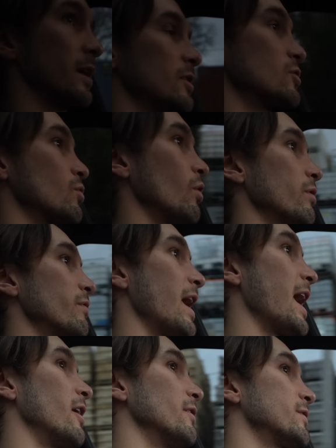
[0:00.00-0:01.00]
control the
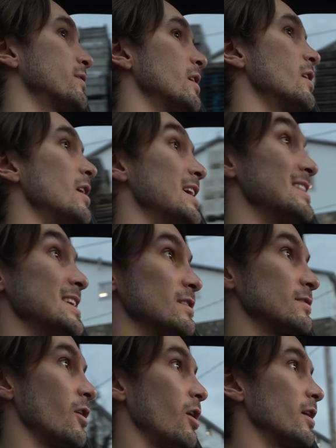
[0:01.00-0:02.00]
valves in the
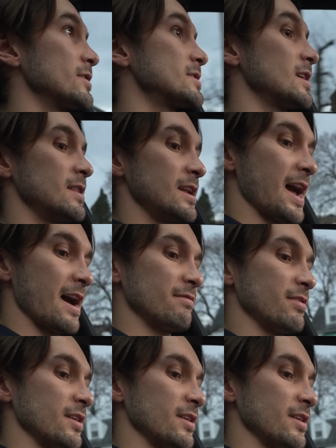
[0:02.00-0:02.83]
exhaust and then have